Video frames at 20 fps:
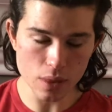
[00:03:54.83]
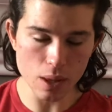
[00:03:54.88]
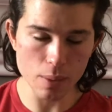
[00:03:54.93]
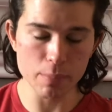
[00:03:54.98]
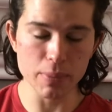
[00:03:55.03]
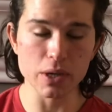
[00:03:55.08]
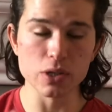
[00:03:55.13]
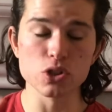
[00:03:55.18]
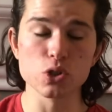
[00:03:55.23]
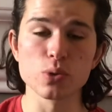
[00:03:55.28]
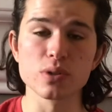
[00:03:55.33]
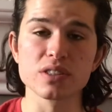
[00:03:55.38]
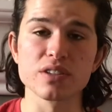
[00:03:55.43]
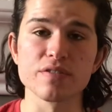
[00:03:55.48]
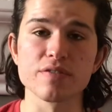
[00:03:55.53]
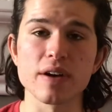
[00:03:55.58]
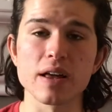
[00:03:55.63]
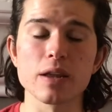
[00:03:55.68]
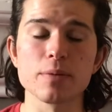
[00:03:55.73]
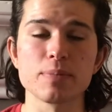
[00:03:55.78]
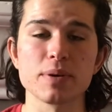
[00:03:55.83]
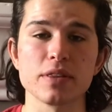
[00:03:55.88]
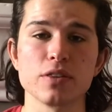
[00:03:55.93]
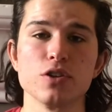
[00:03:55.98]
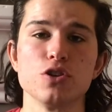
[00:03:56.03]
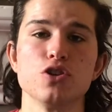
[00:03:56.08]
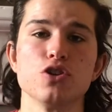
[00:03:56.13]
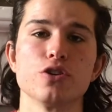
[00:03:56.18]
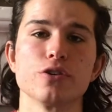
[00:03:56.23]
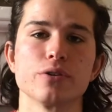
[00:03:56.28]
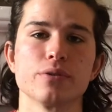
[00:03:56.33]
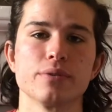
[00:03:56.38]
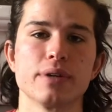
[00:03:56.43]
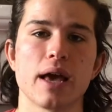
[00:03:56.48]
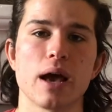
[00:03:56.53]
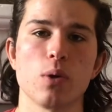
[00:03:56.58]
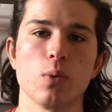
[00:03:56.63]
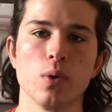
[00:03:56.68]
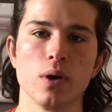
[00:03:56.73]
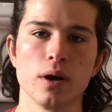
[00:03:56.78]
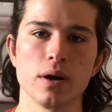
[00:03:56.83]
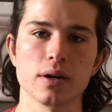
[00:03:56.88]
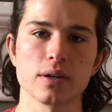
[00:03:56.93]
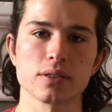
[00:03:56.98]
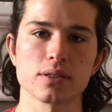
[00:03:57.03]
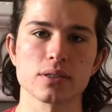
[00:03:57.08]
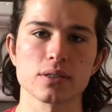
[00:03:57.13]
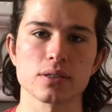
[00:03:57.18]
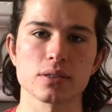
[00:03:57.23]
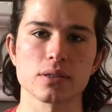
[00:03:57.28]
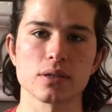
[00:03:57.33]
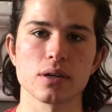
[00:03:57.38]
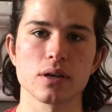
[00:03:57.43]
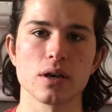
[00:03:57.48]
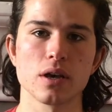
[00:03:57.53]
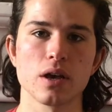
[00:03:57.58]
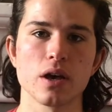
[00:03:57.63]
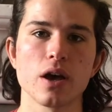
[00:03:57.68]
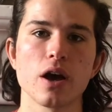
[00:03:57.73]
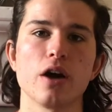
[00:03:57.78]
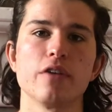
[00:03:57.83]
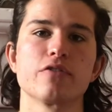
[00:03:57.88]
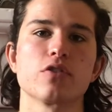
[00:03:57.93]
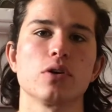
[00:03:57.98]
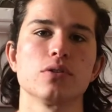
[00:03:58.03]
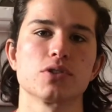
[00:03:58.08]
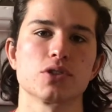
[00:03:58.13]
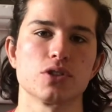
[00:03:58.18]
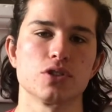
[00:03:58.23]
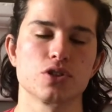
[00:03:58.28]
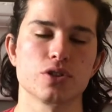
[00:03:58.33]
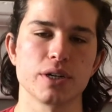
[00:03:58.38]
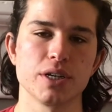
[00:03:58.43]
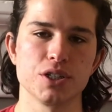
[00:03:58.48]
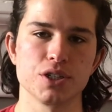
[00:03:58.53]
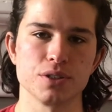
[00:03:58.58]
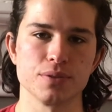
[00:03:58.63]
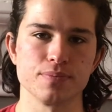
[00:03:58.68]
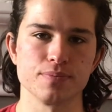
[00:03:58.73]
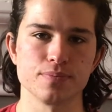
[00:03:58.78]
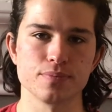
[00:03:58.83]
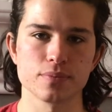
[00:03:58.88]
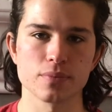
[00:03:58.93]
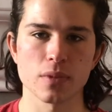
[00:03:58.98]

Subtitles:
because you are developing the neural networks of concentration.